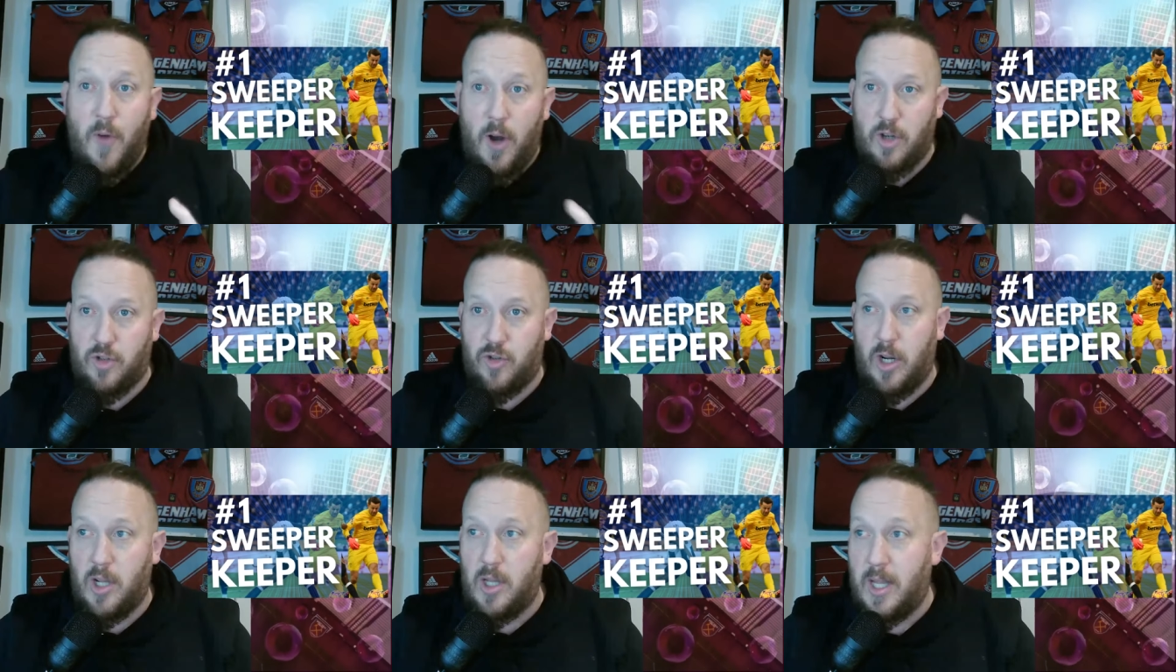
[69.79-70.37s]
are
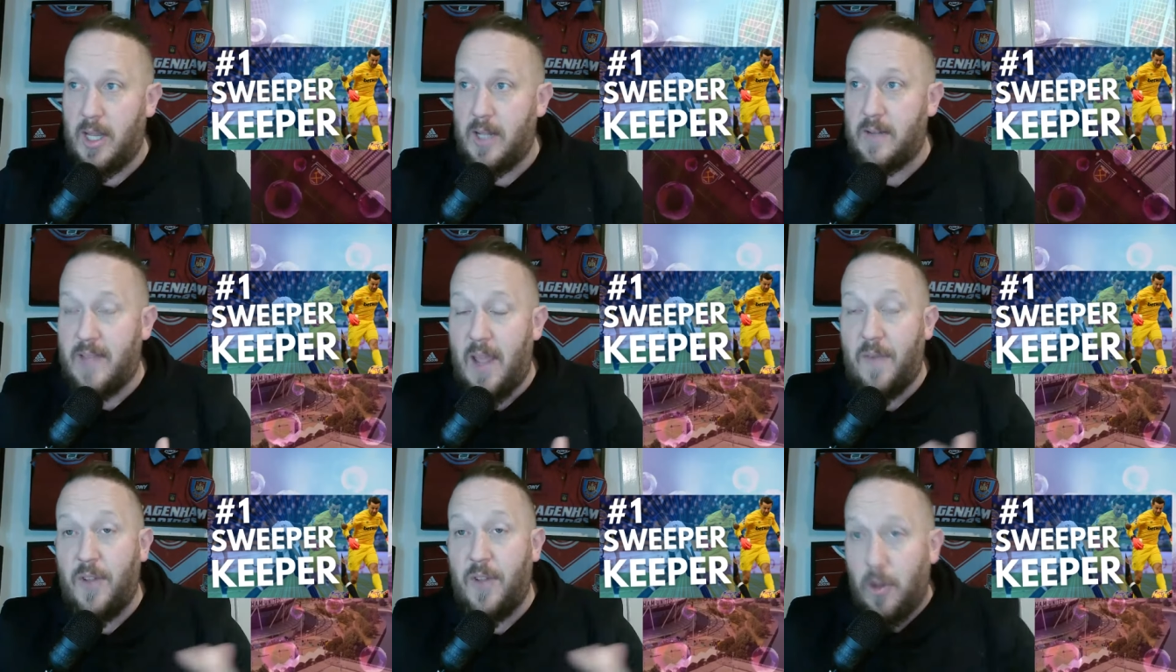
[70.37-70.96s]
struggling and
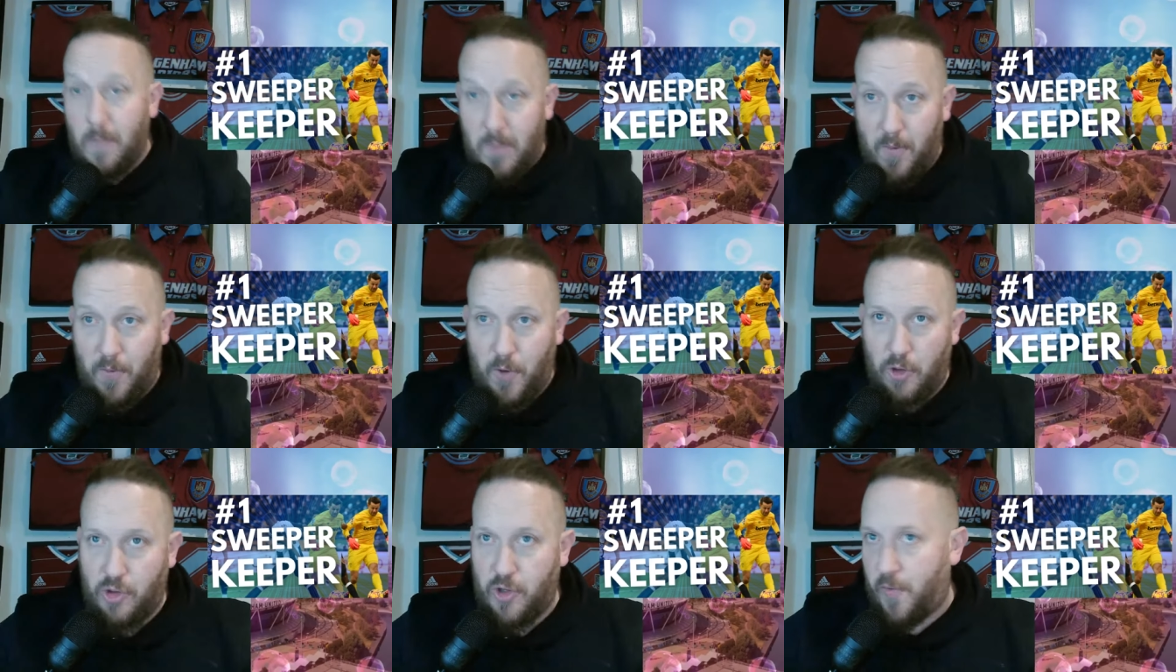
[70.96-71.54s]
definitely could be
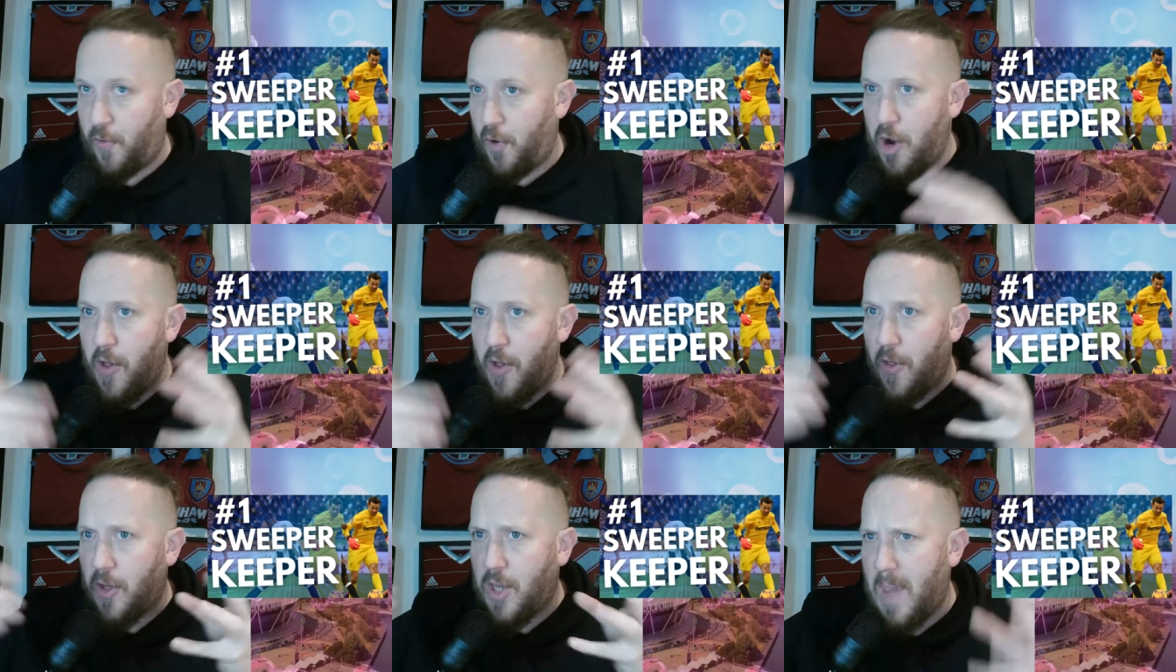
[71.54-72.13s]
a future for
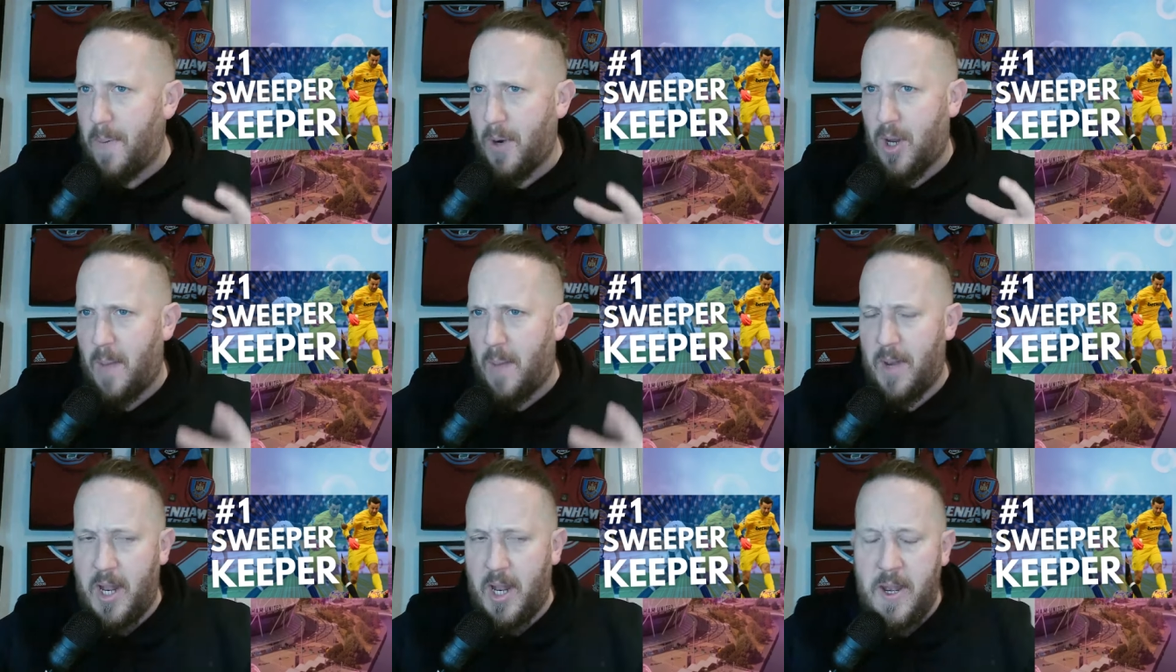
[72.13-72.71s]
another keeper
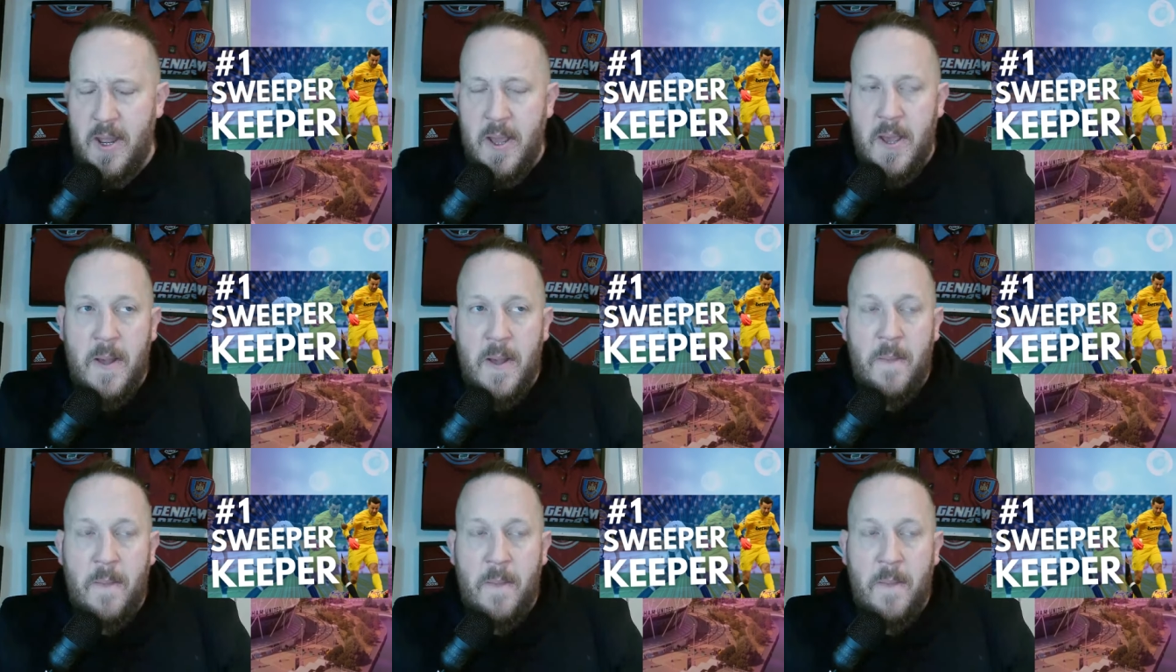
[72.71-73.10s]
coming in.